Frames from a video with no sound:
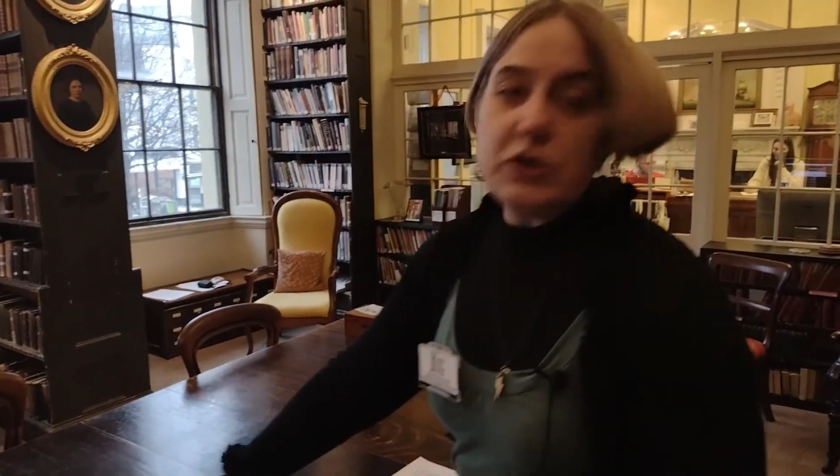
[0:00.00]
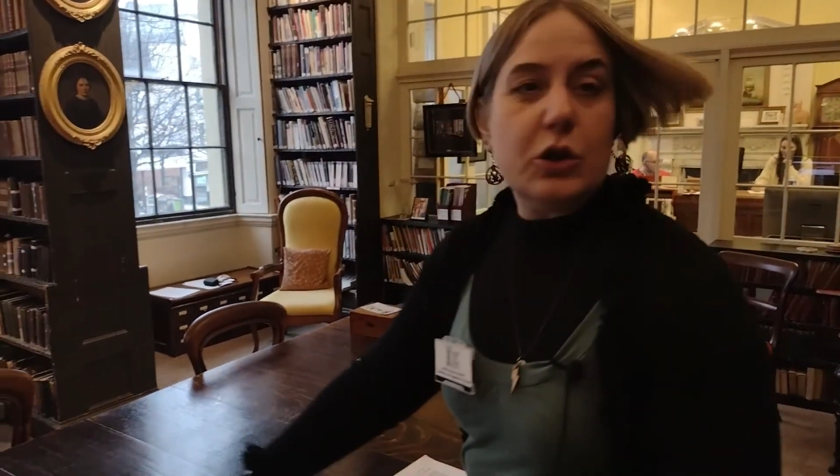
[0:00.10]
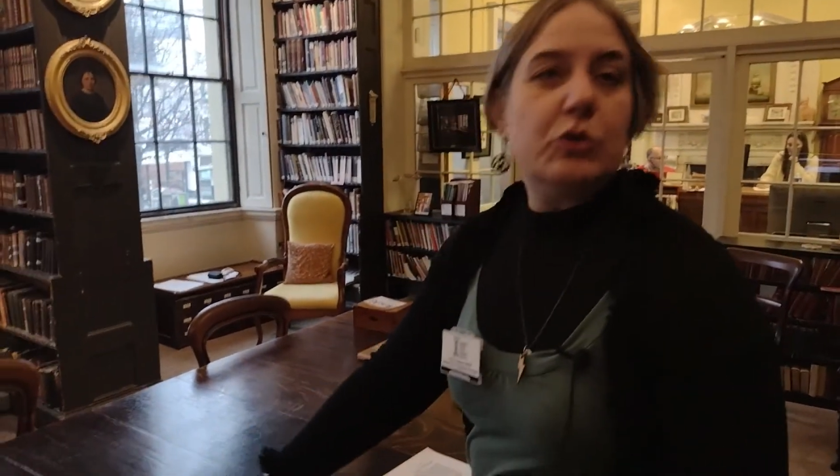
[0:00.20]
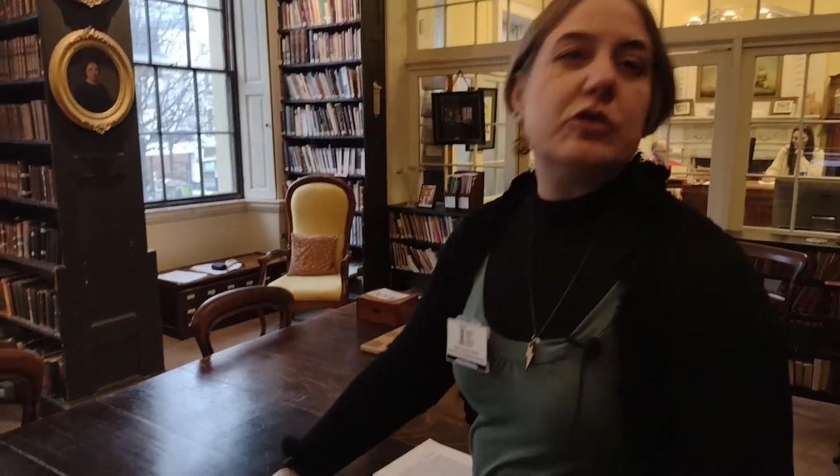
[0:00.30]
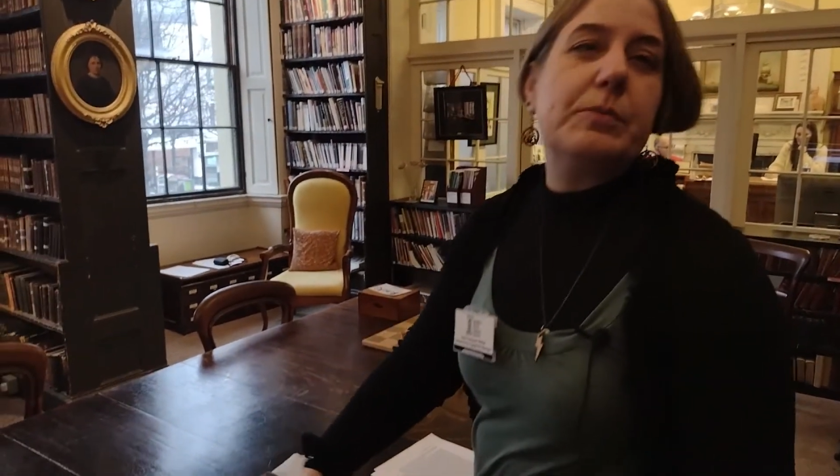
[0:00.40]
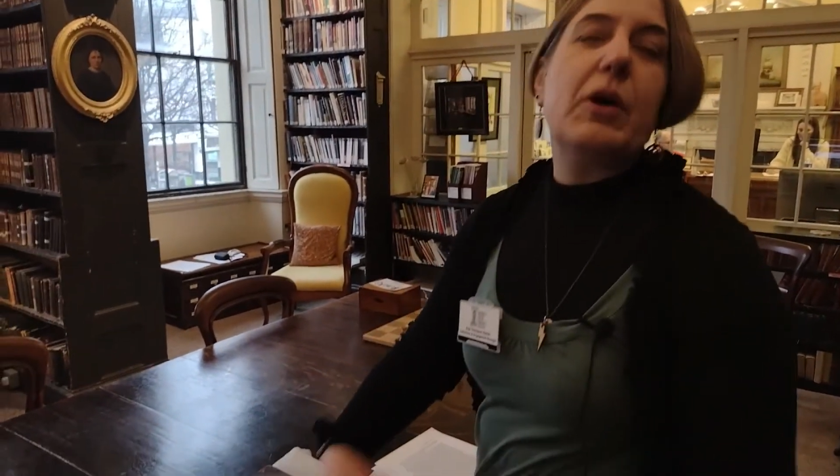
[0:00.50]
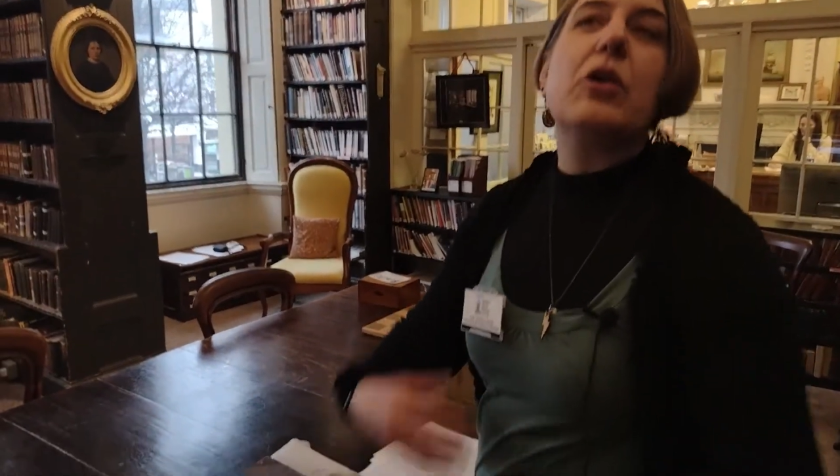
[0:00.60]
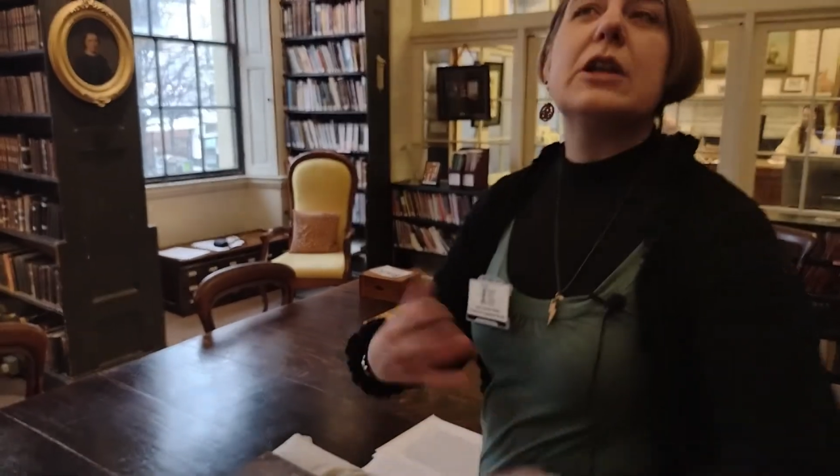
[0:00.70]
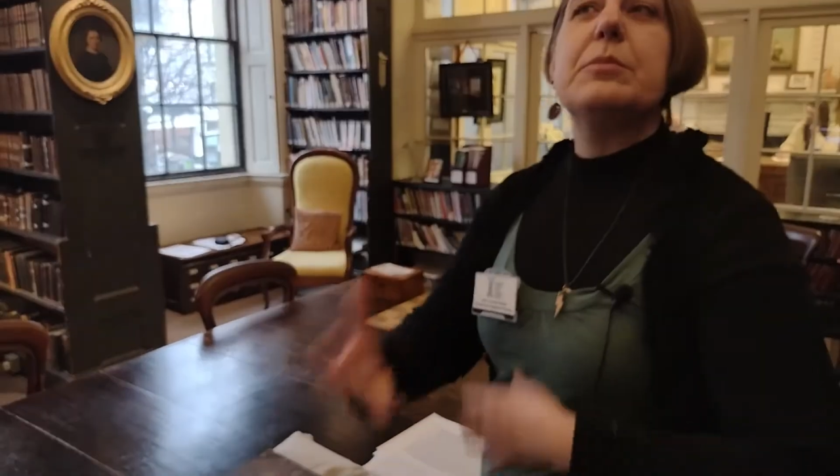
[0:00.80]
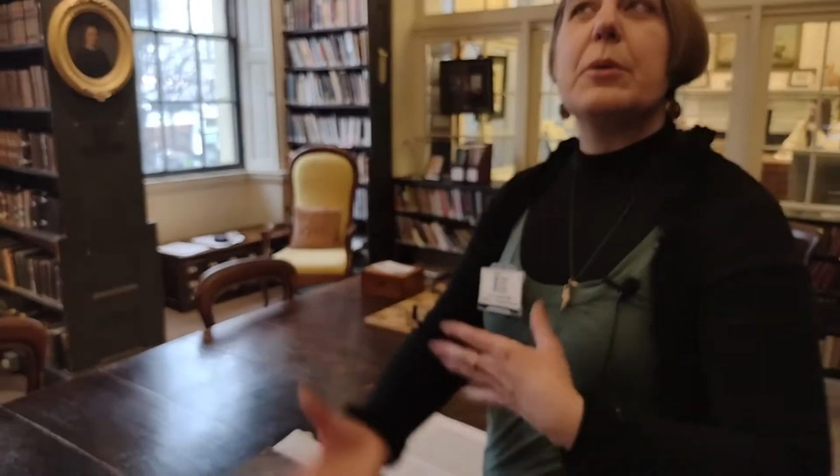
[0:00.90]
a new
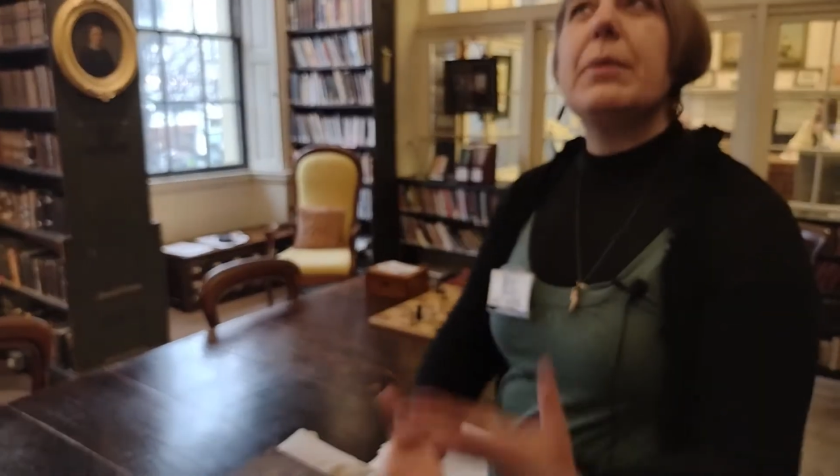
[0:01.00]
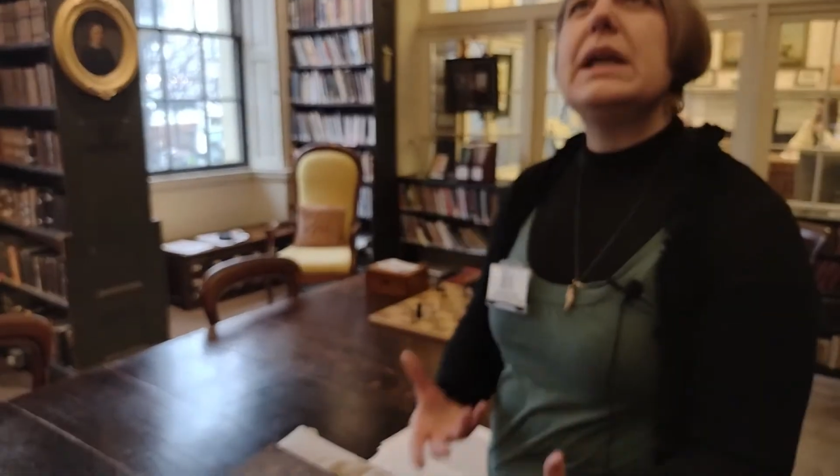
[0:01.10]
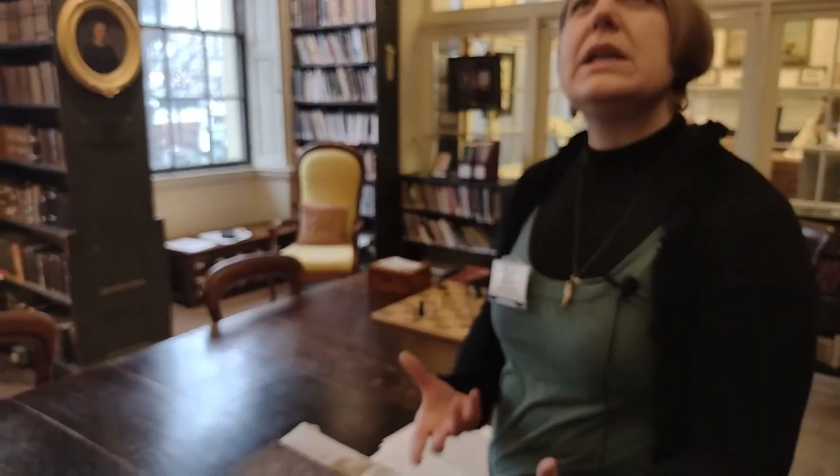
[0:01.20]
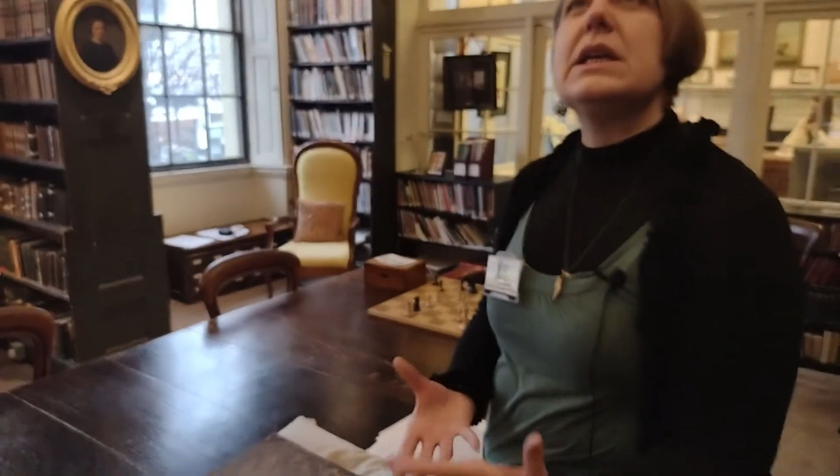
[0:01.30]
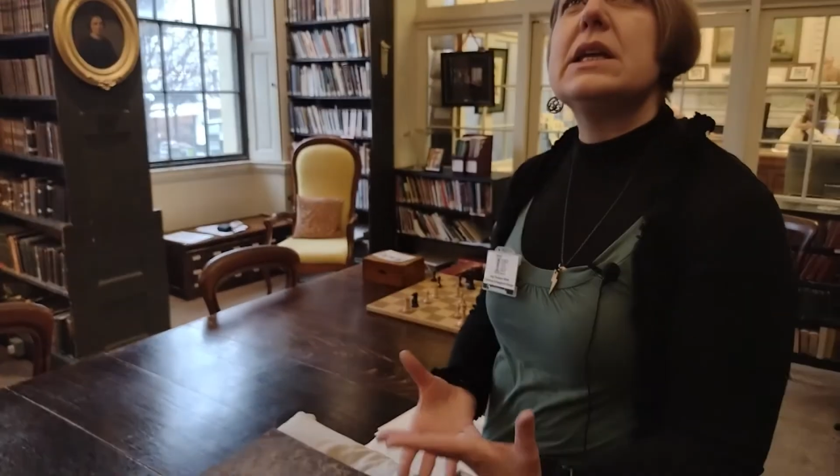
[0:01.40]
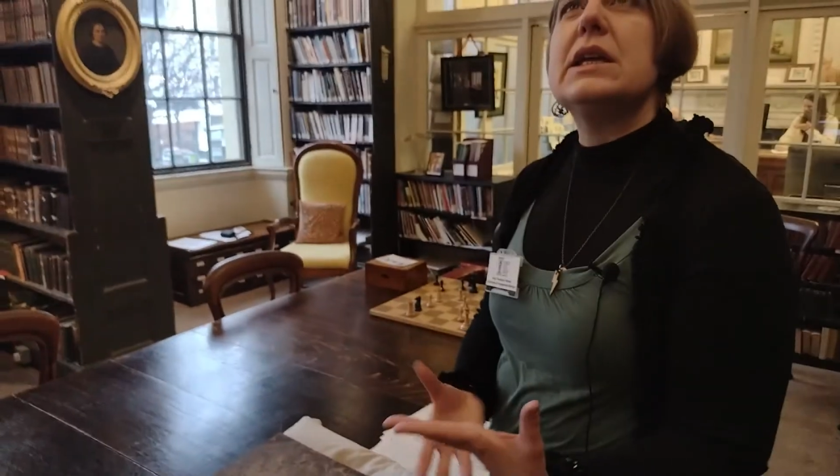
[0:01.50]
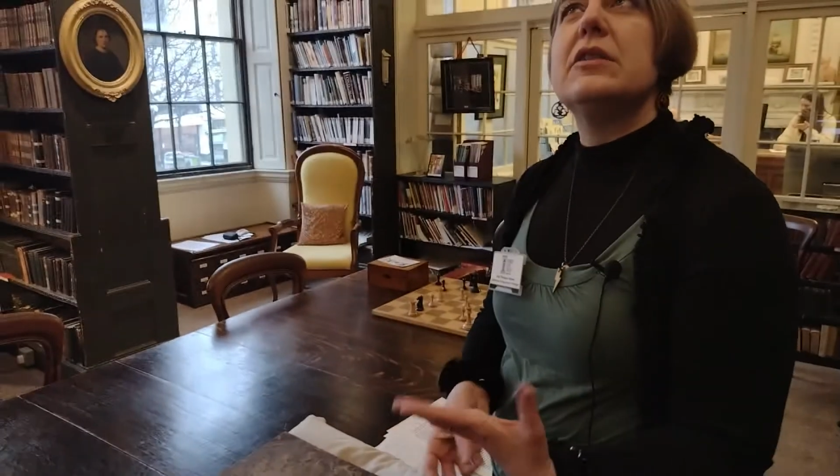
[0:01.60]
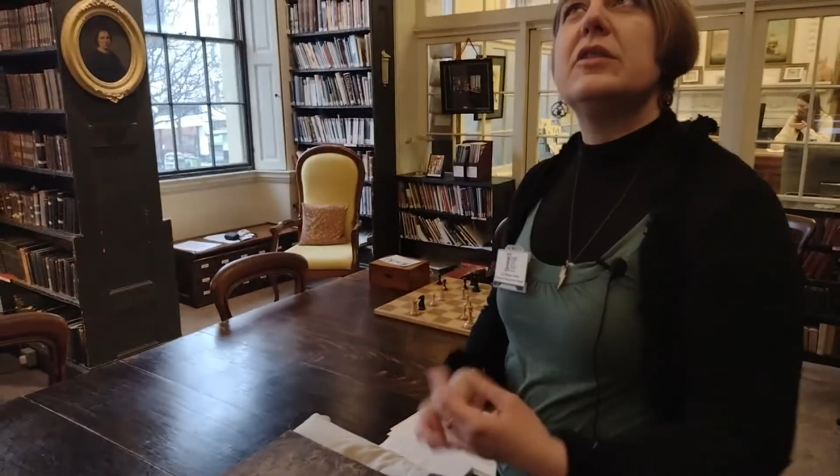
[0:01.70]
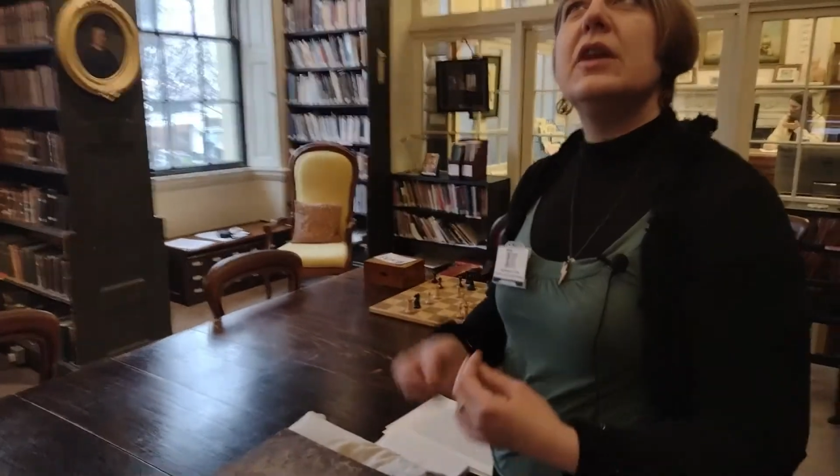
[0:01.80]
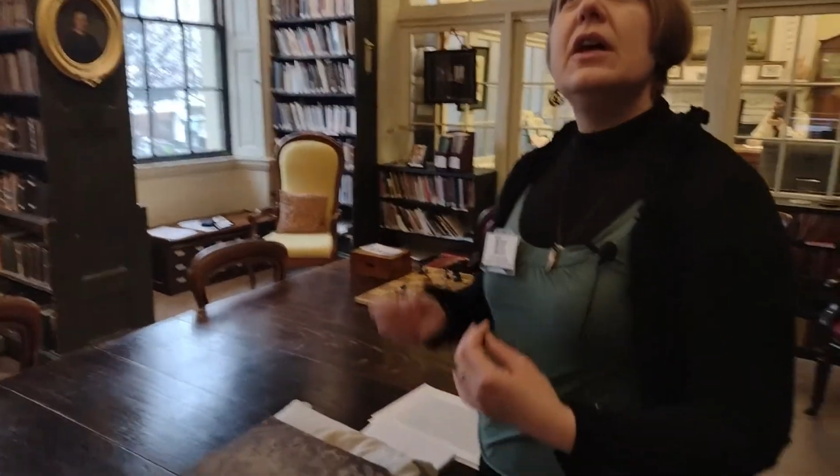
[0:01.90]
spine, but making
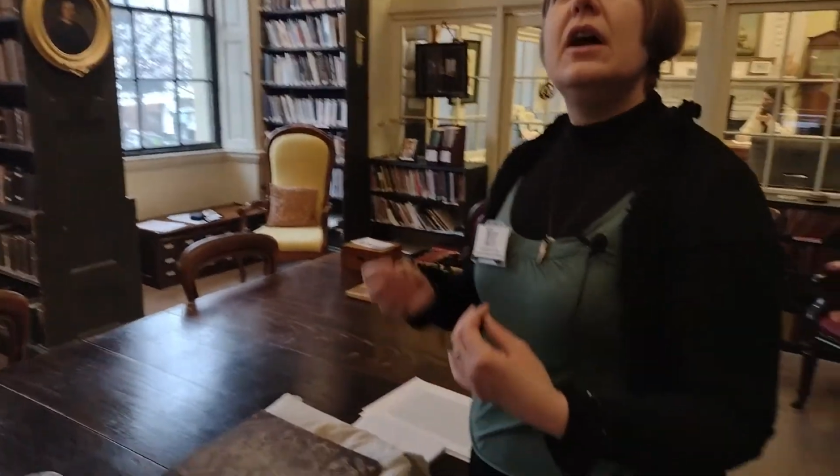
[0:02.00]
it